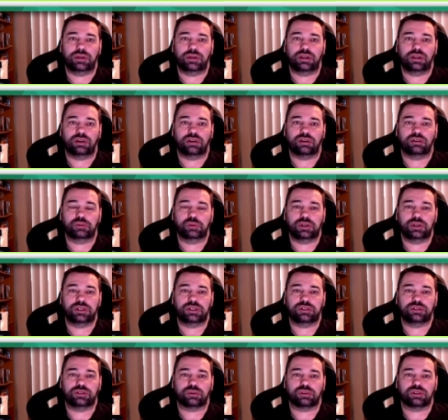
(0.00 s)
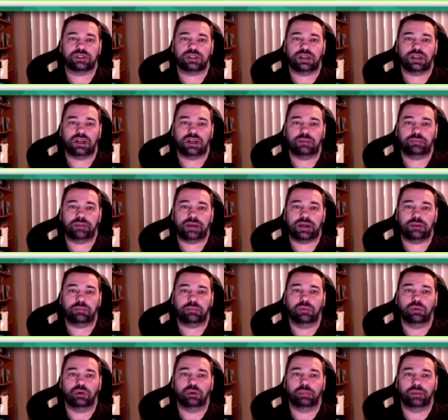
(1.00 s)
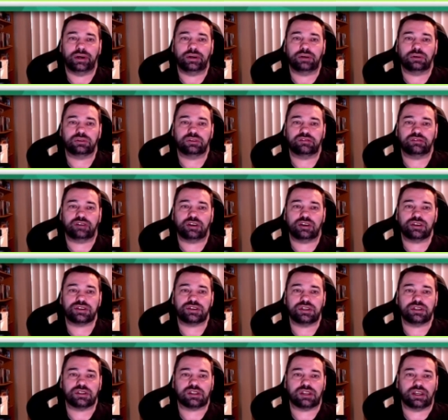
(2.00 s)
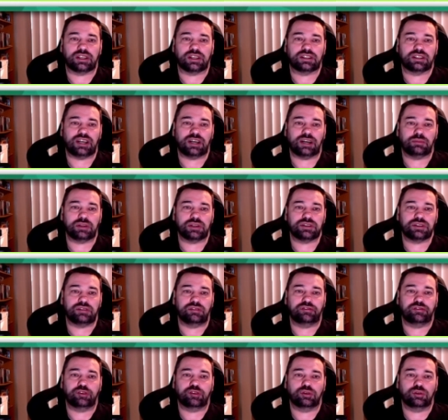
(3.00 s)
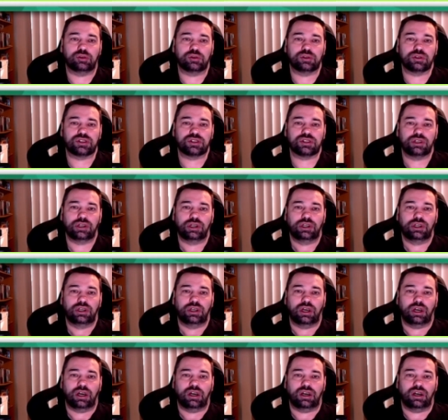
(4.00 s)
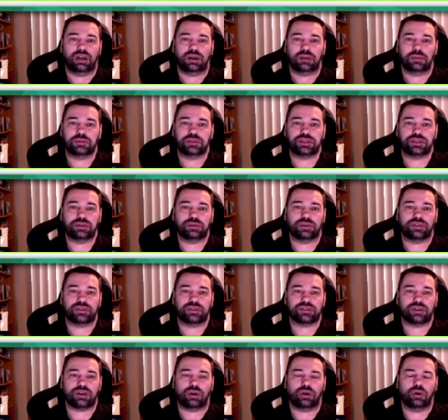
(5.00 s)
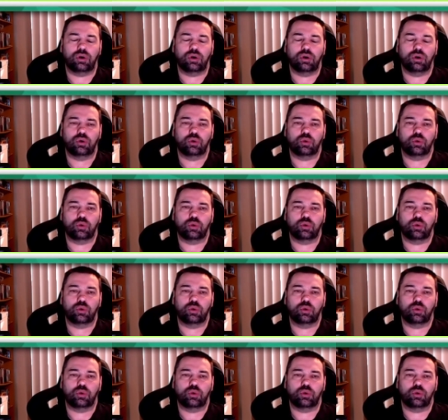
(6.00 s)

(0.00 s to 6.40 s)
you know we talked about mobile devices like tablets and phones. I'm sure there's a whole